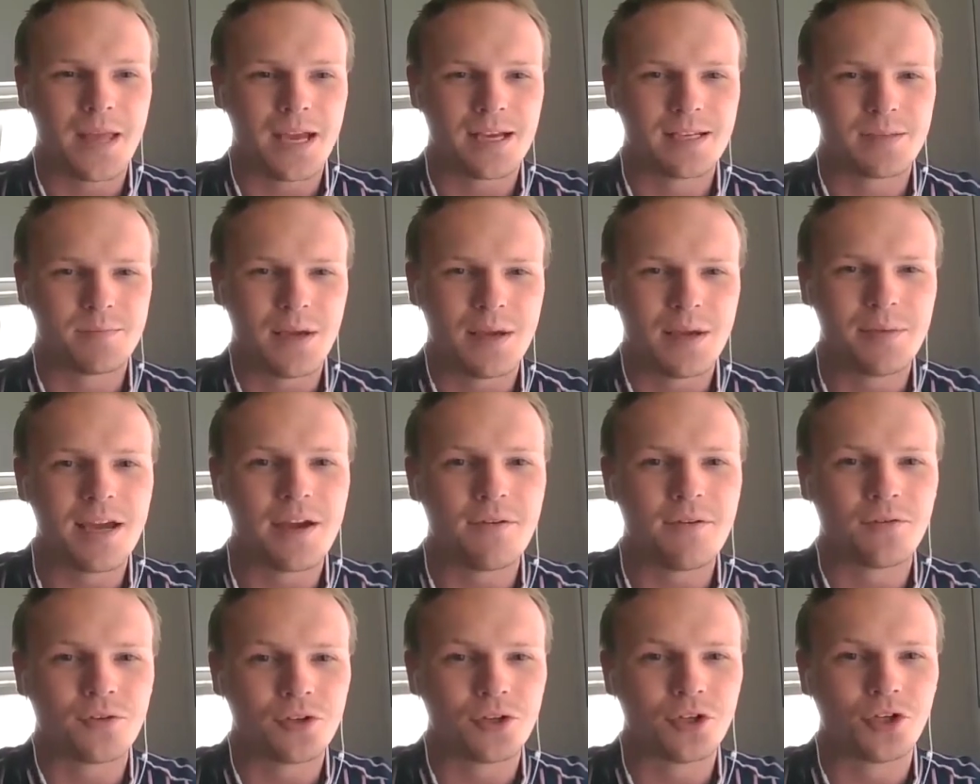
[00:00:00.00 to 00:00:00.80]
as maybe
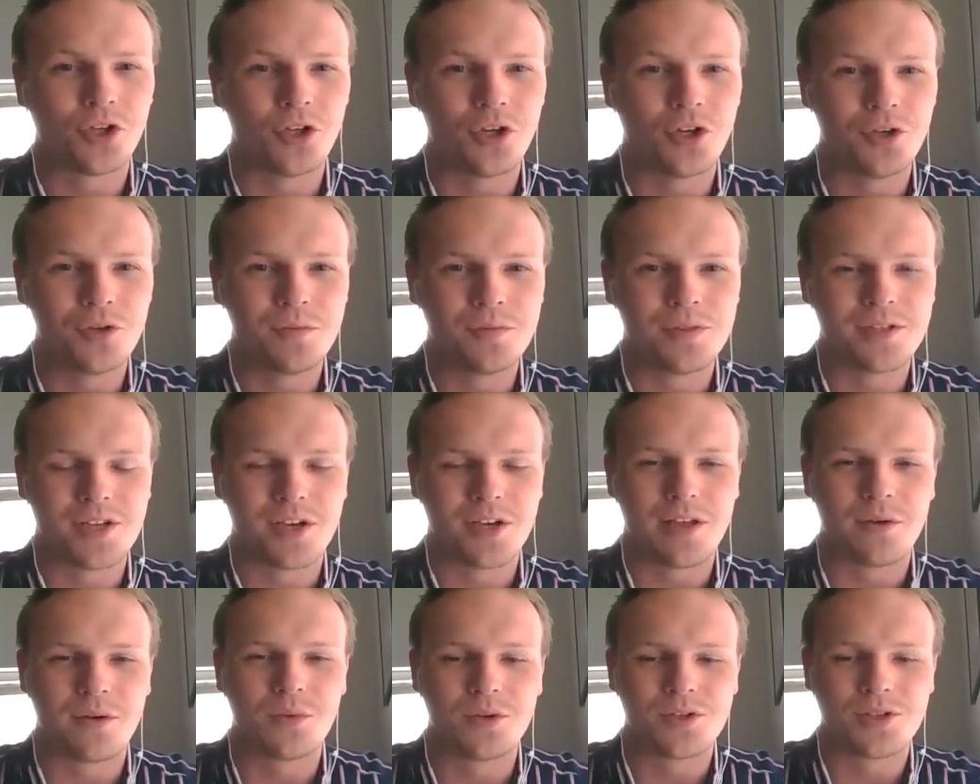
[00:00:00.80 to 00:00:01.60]
everyone assumed.
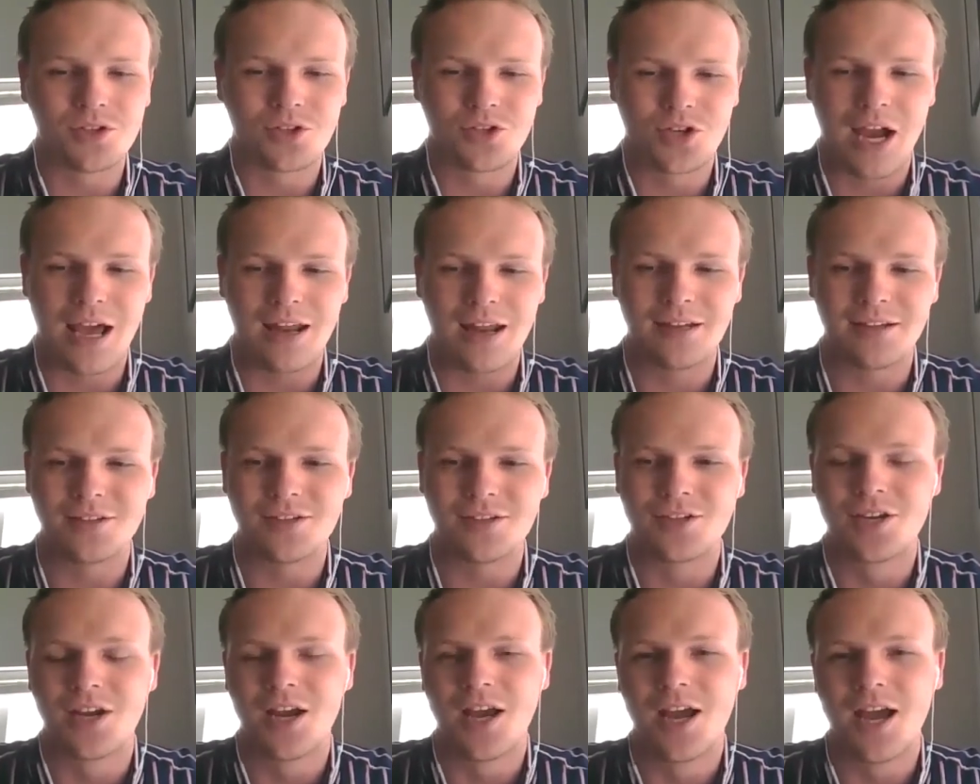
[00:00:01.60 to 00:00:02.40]
So that was a
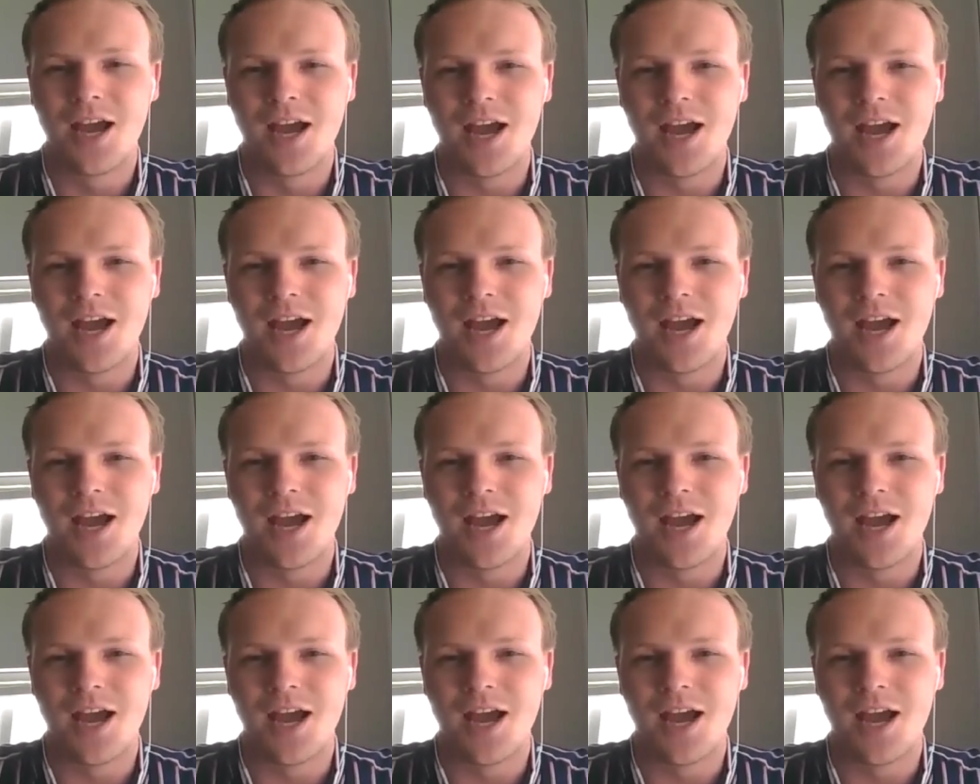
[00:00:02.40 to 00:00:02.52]
challenge.